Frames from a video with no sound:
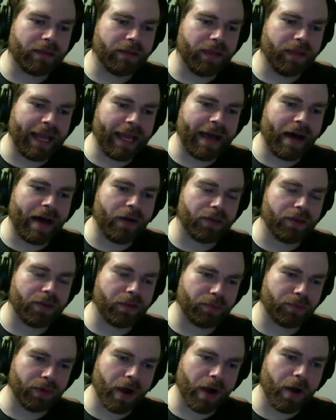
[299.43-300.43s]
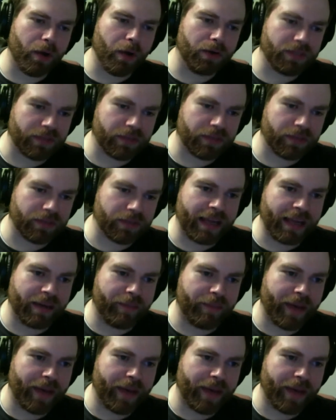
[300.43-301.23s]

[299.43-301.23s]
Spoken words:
lay out the pros of taking a